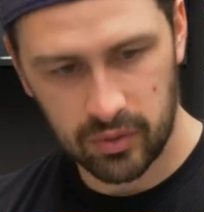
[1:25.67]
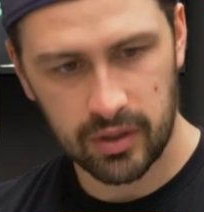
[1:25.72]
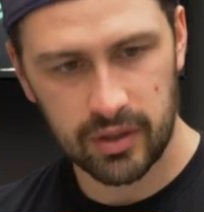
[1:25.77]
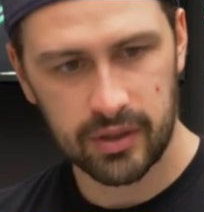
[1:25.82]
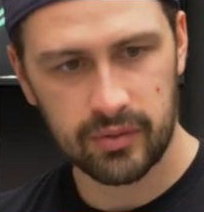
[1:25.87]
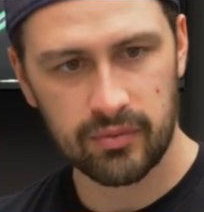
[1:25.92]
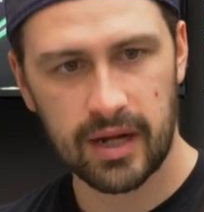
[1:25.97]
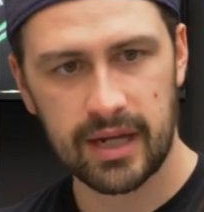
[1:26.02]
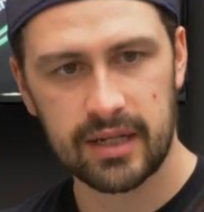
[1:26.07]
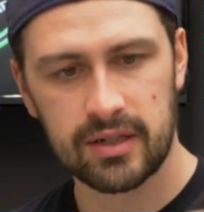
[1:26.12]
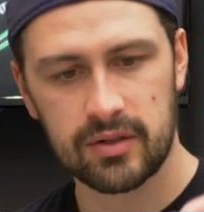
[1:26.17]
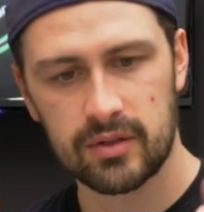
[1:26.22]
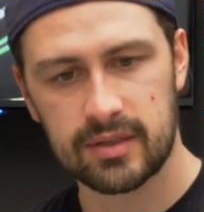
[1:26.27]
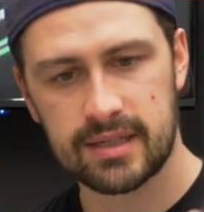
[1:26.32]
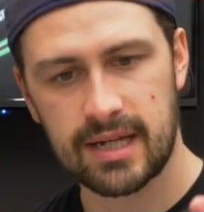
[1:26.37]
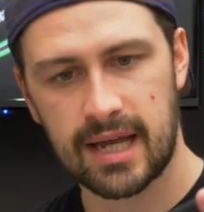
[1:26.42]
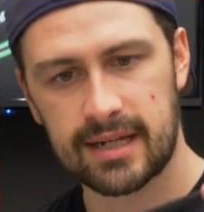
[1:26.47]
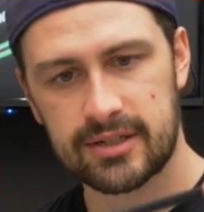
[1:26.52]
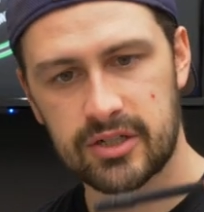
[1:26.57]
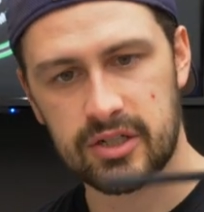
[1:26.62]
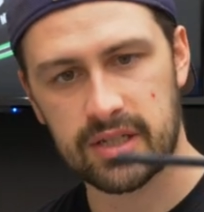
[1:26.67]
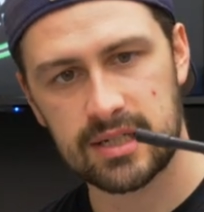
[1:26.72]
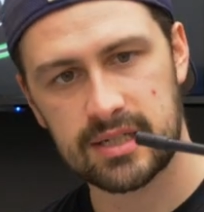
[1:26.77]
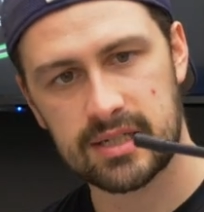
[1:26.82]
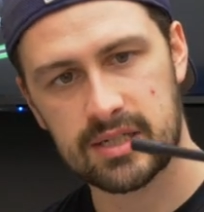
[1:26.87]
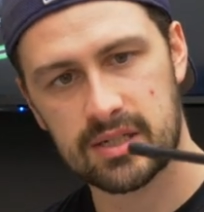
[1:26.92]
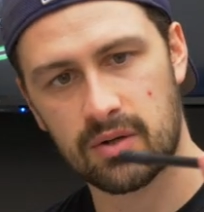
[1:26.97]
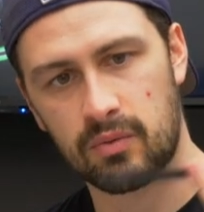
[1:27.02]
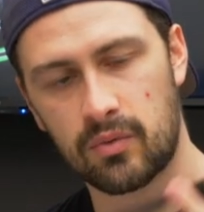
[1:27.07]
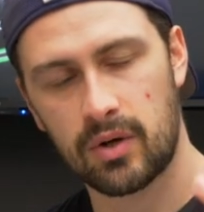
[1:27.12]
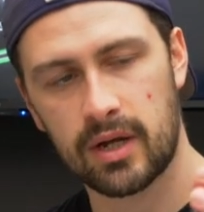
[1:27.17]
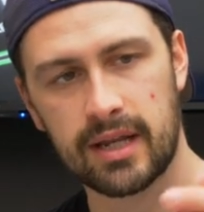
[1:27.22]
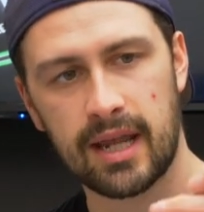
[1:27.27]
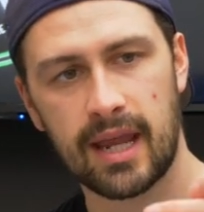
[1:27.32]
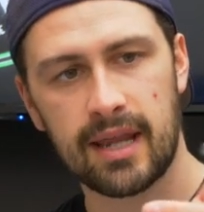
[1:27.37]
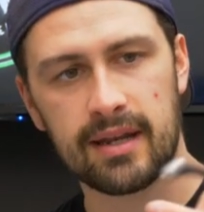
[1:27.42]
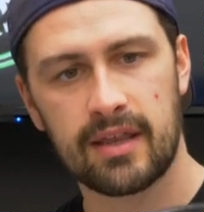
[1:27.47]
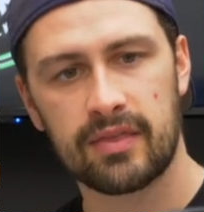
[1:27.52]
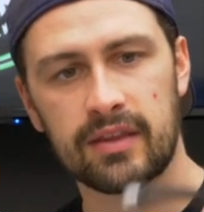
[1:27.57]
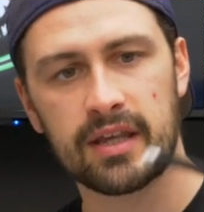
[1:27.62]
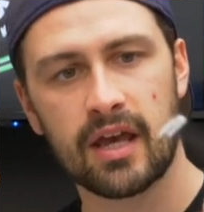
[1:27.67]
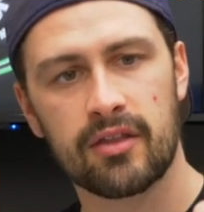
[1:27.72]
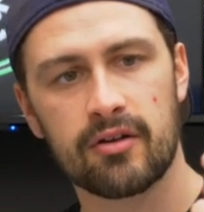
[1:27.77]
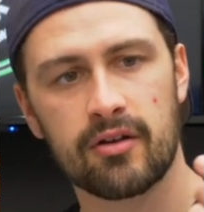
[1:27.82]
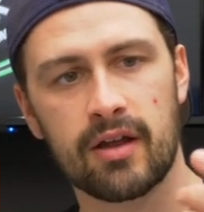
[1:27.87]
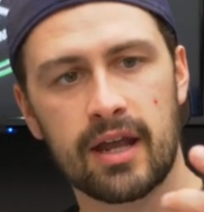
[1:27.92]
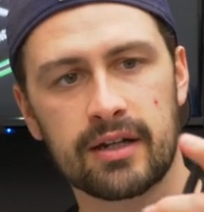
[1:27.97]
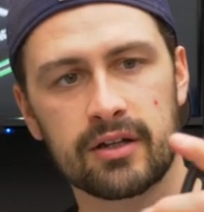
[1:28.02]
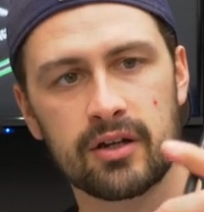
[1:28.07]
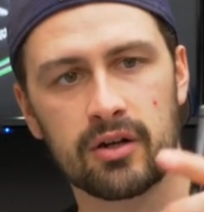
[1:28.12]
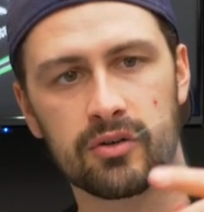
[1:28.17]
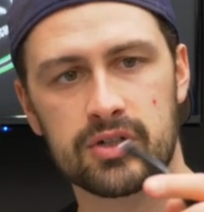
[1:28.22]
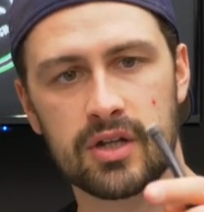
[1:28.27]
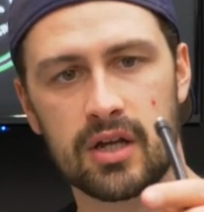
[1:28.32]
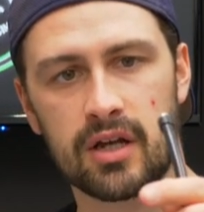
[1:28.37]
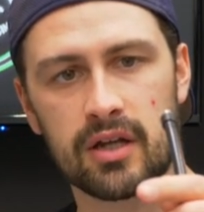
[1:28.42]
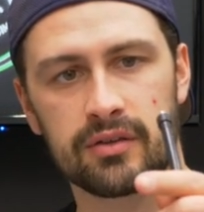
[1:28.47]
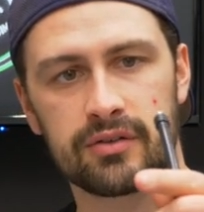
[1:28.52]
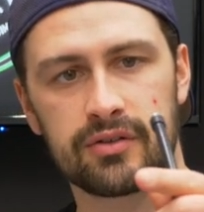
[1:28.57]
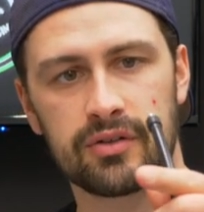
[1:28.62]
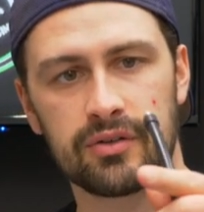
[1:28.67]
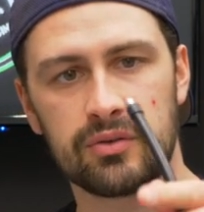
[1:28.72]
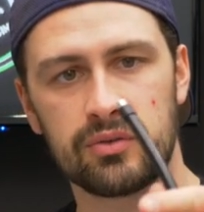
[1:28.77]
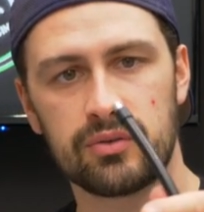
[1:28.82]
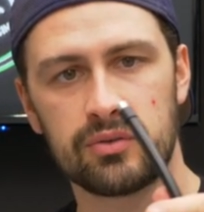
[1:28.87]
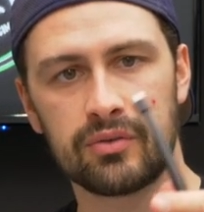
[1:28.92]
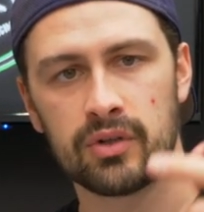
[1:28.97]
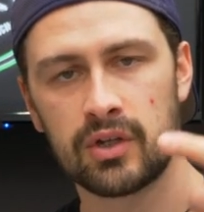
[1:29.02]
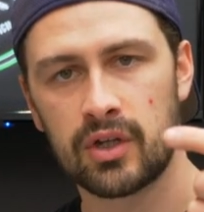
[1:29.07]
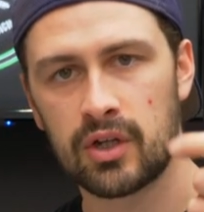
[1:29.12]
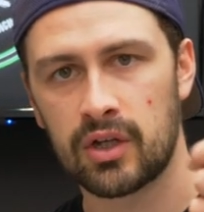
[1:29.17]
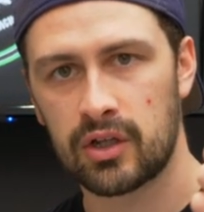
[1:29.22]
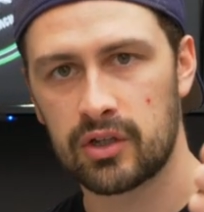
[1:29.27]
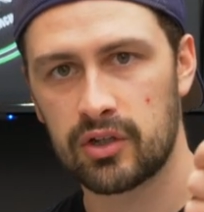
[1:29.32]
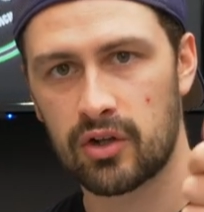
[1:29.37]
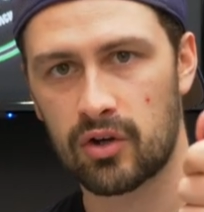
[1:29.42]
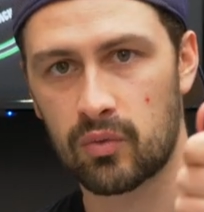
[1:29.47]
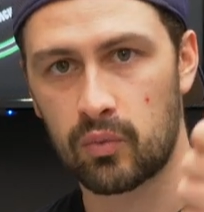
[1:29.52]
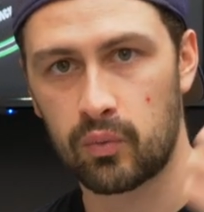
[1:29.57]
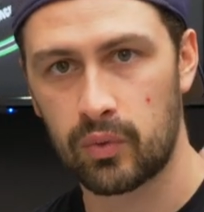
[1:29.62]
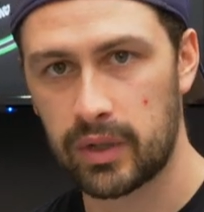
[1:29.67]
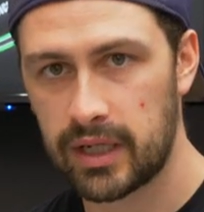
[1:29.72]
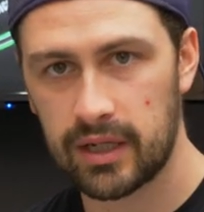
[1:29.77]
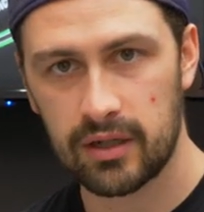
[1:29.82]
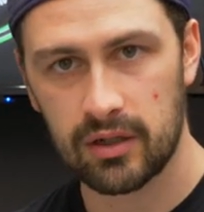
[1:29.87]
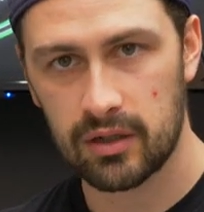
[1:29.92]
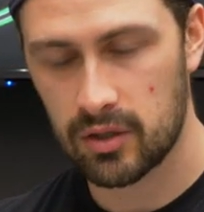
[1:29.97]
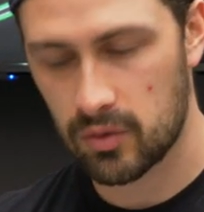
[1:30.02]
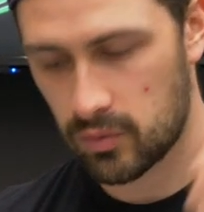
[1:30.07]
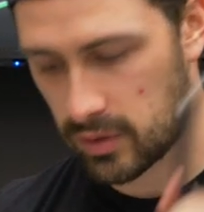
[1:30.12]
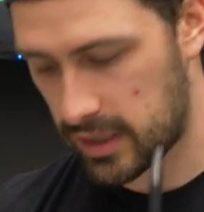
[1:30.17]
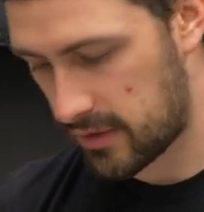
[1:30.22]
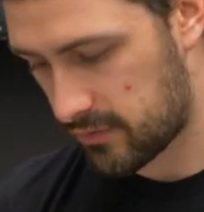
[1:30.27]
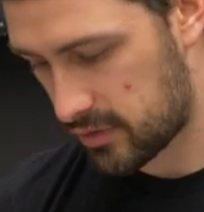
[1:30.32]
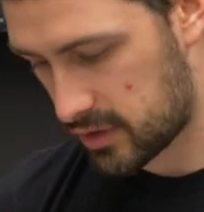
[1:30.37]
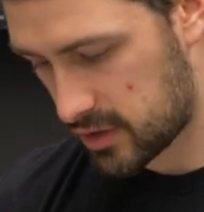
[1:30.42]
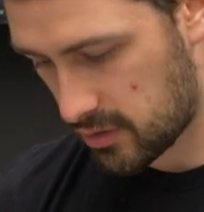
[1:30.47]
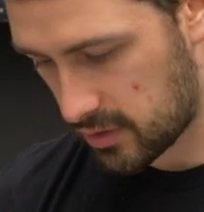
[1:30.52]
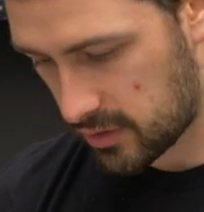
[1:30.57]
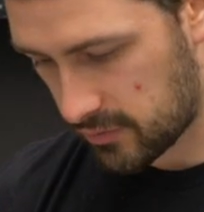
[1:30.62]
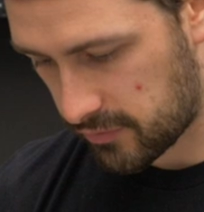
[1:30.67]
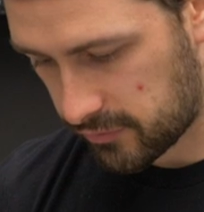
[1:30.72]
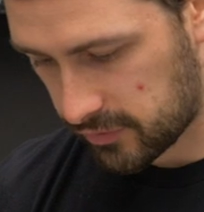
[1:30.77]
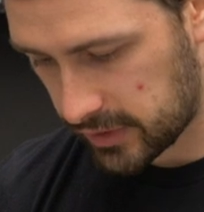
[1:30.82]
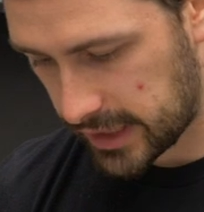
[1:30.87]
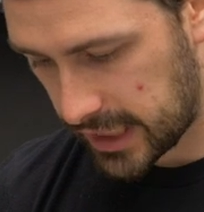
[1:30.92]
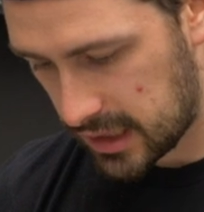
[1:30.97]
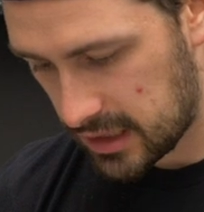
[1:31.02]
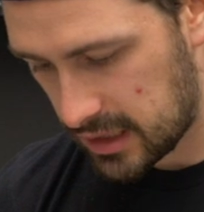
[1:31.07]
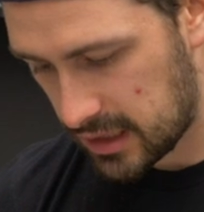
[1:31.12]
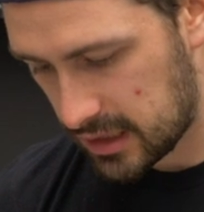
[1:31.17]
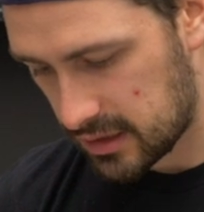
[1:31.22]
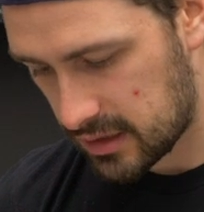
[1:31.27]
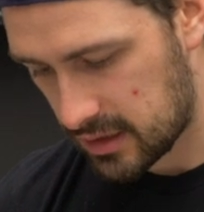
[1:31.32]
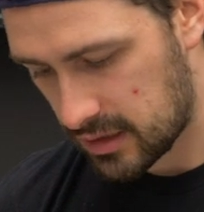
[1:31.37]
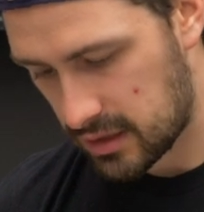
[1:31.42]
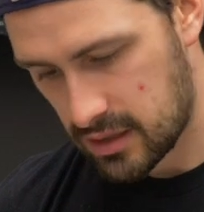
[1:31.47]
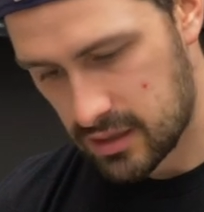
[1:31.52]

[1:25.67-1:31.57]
would, right? You attach this to one end and the other end goes on to your wheel or whatever you're inflating.